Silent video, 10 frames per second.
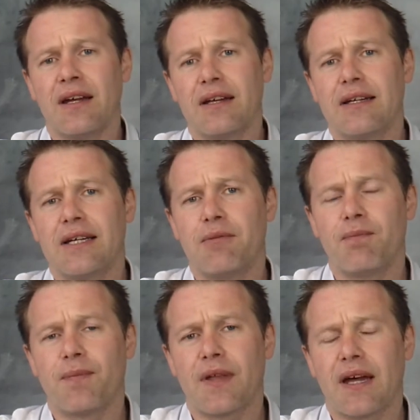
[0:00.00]

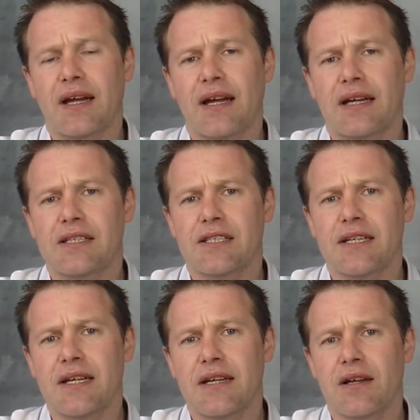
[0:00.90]
I can't
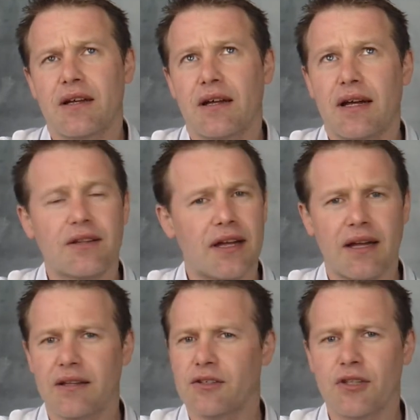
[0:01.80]
say,
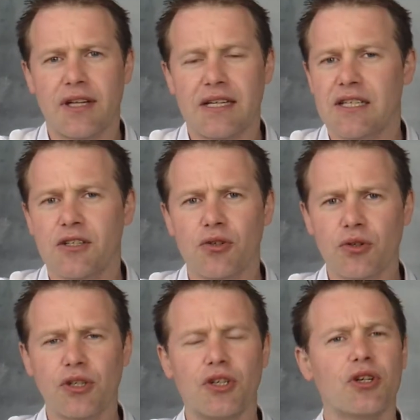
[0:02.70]
like I said, there's only
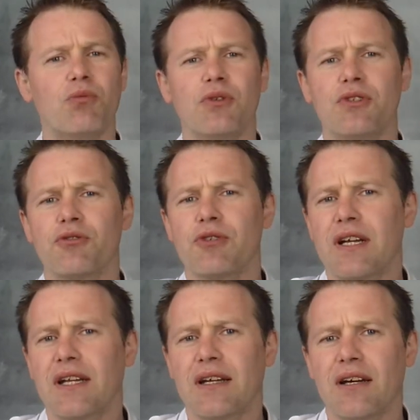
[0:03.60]
humans
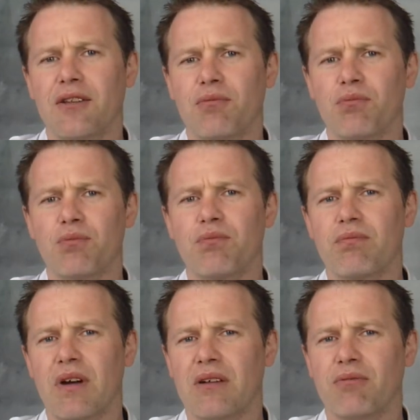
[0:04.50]
really and
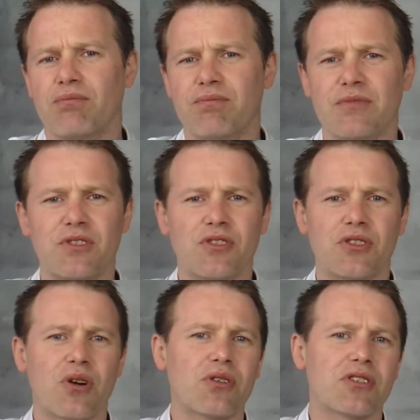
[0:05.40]

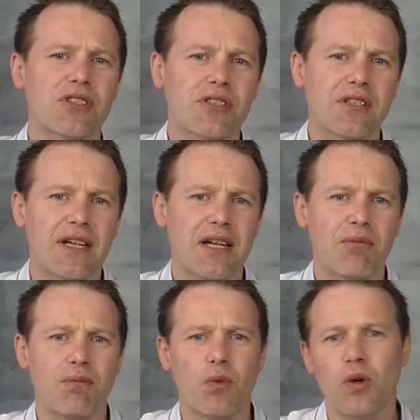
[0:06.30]
dogs
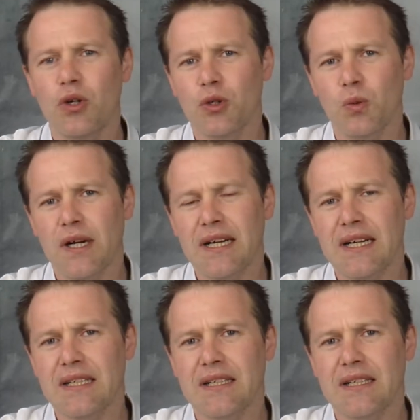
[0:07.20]
worldwide.